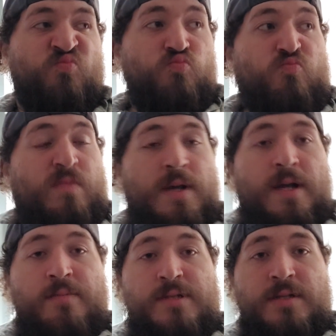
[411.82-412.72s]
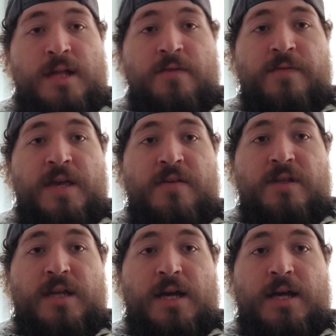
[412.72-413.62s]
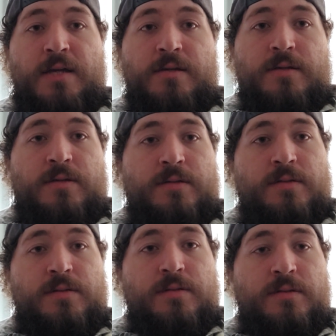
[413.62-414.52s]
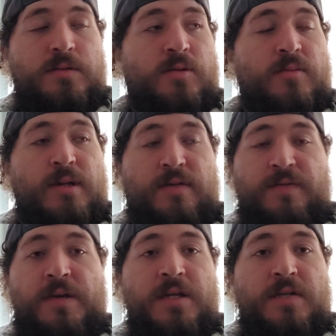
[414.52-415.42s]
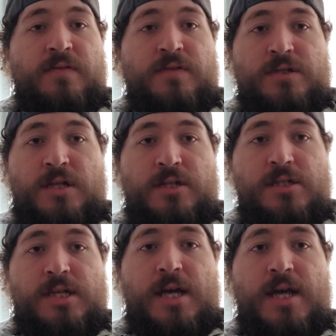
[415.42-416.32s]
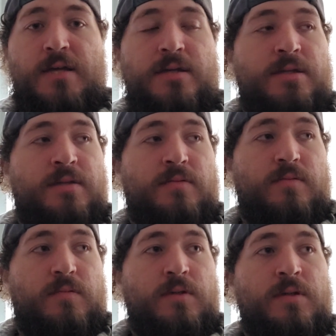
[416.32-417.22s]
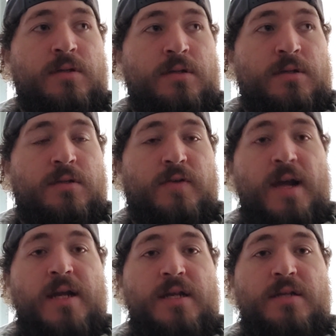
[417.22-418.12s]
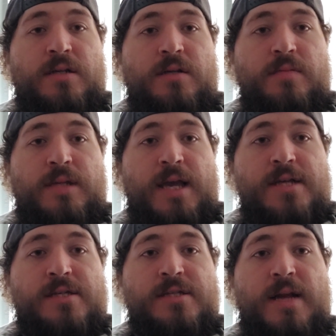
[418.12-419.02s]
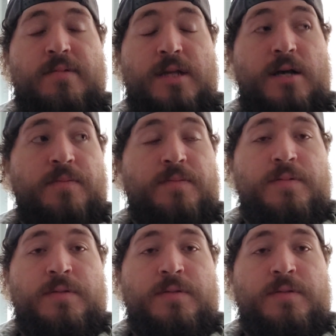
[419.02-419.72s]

I'm still not a fan of the guy, nor am I a fan of Sean Desai. Granted, he has stepped up